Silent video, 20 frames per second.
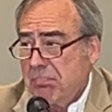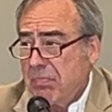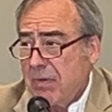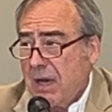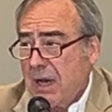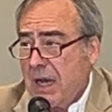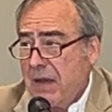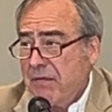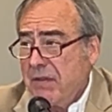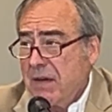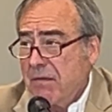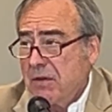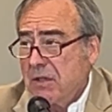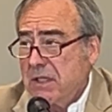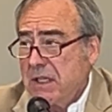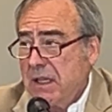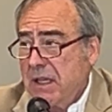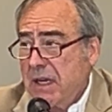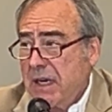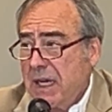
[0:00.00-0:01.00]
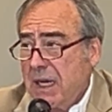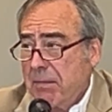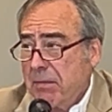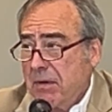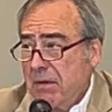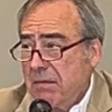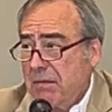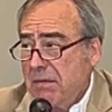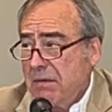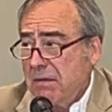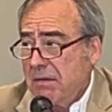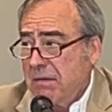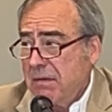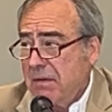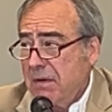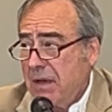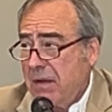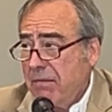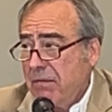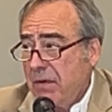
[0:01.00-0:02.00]
I've never seen that happen.
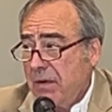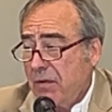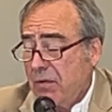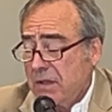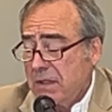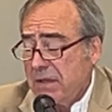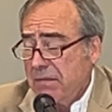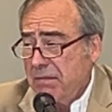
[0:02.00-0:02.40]
Of course,